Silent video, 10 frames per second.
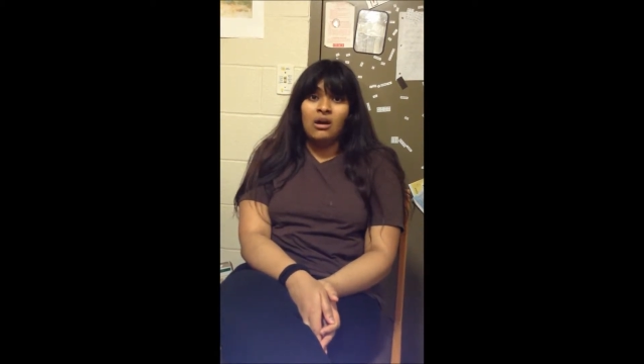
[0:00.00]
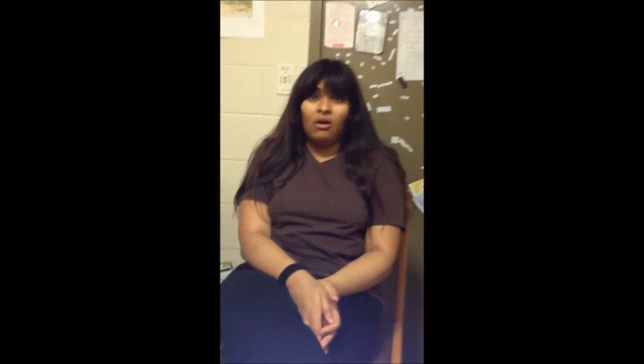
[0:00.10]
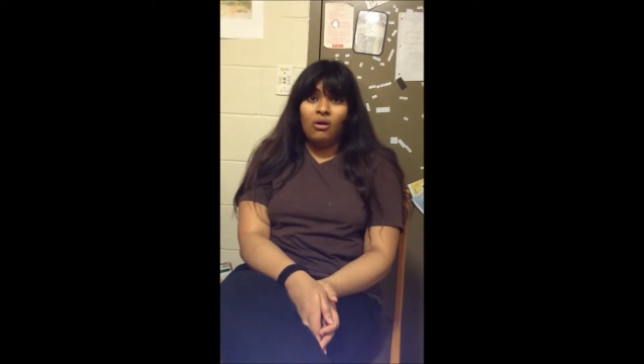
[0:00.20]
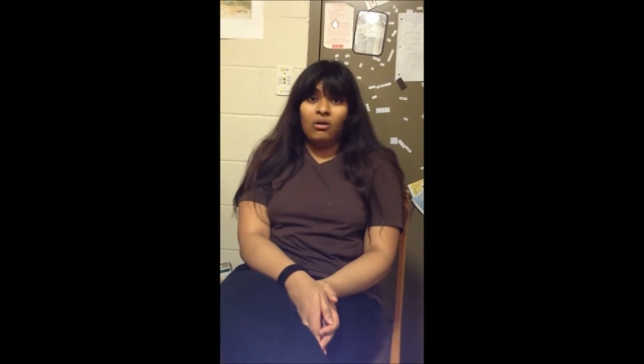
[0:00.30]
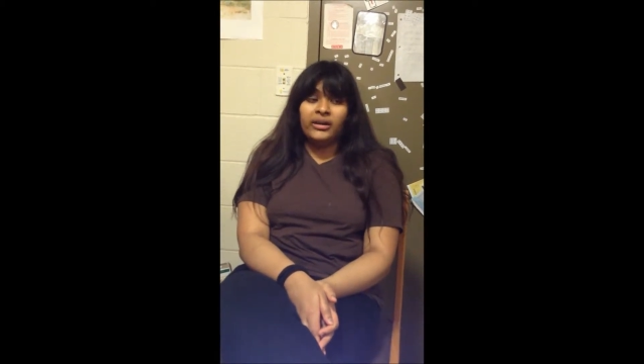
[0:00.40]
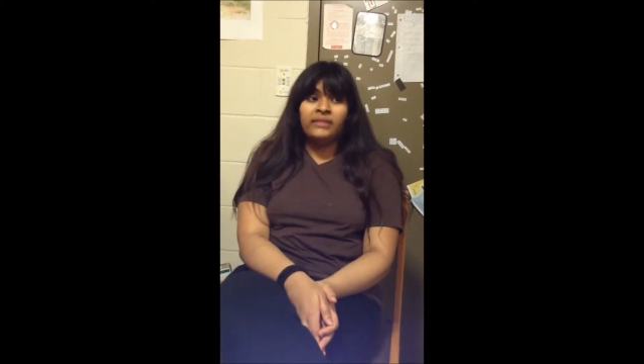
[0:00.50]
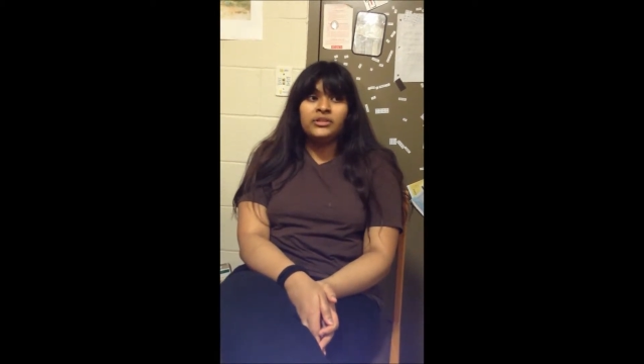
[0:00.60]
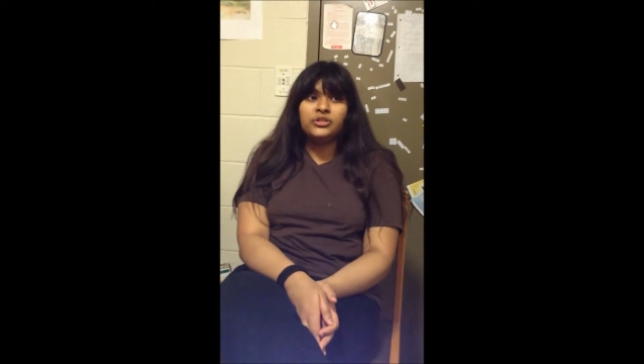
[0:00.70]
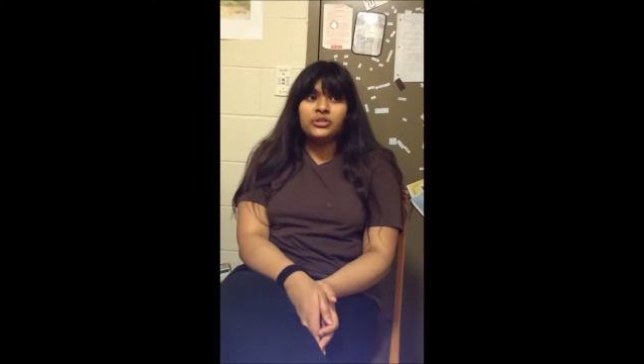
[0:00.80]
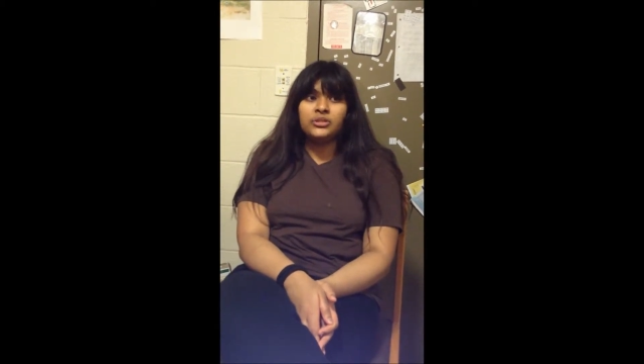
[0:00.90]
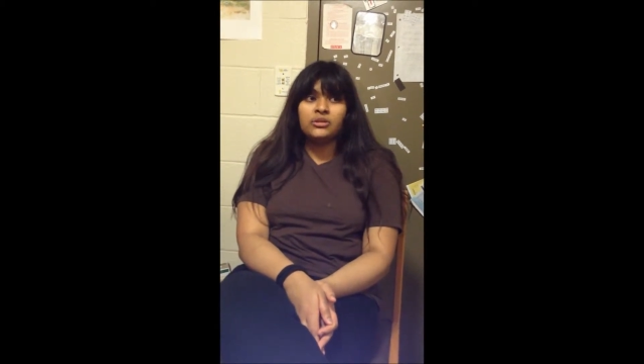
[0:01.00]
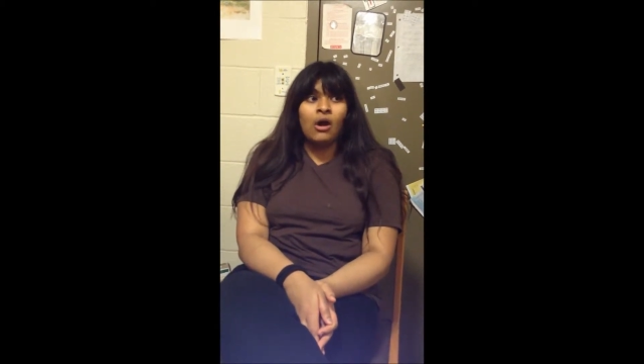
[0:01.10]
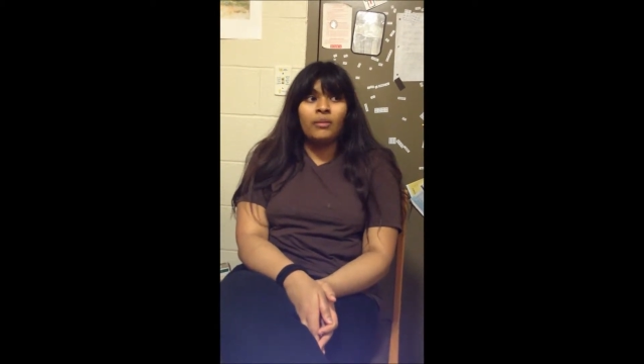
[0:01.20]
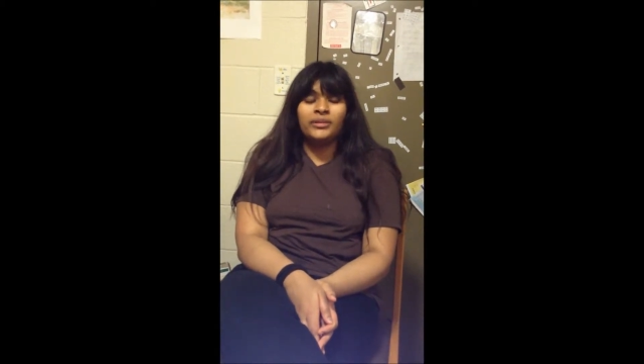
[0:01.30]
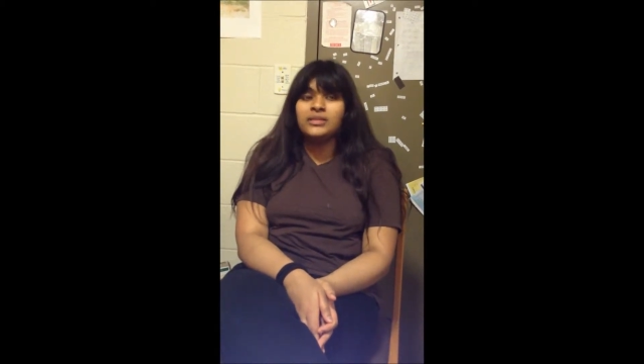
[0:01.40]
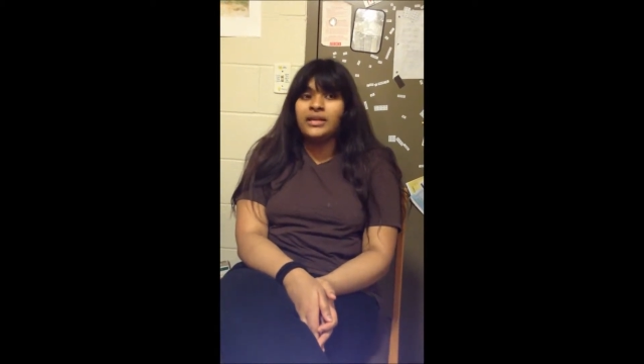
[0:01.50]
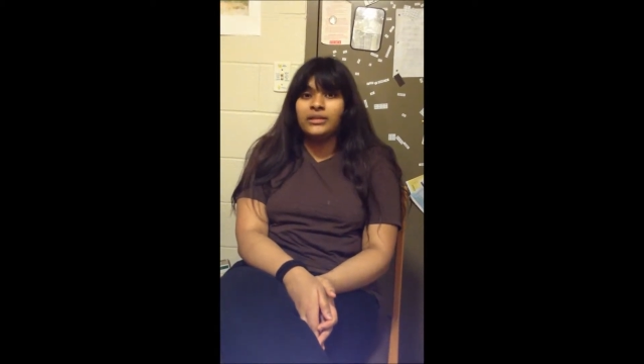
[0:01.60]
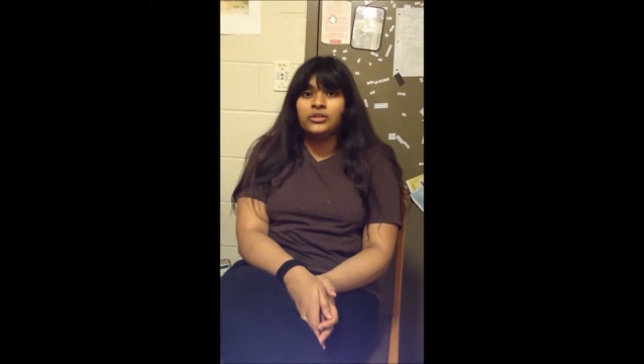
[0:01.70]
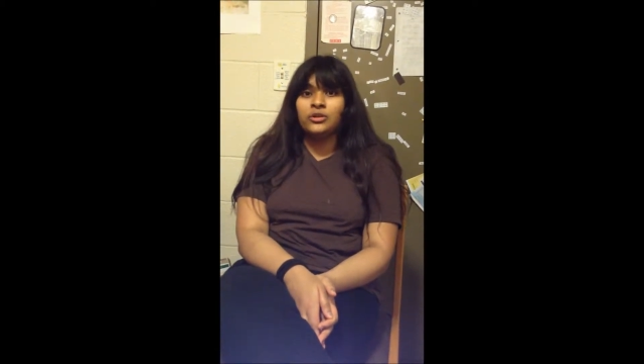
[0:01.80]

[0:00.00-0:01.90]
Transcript: or even just common sense.